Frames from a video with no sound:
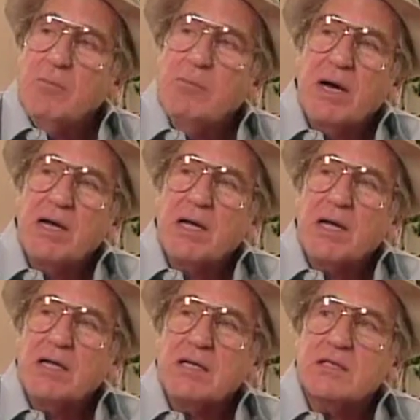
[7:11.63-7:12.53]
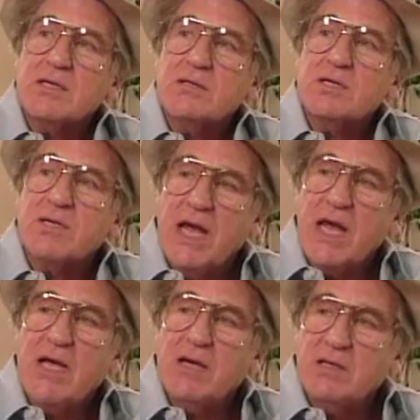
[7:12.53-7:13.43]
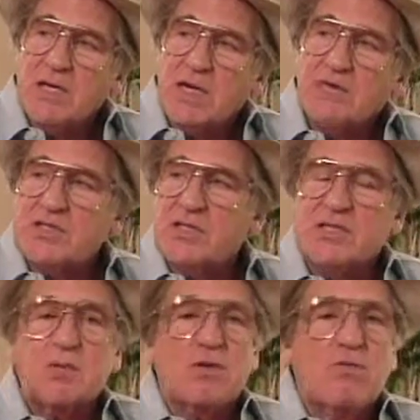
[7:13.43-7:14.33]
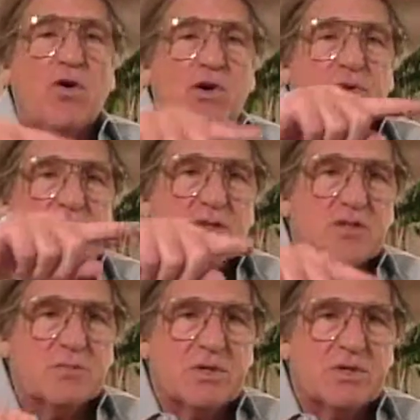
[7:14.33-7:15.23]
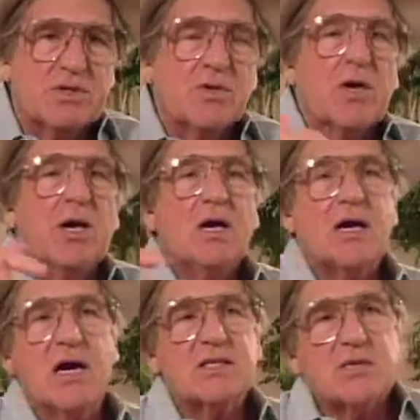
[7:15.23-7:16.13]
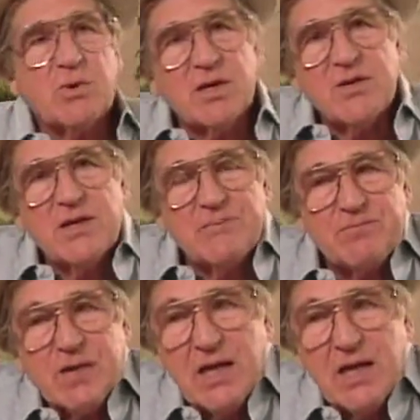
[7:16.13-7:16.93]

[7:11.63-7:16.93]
But today, television is what vaudeville used to be. So consequently,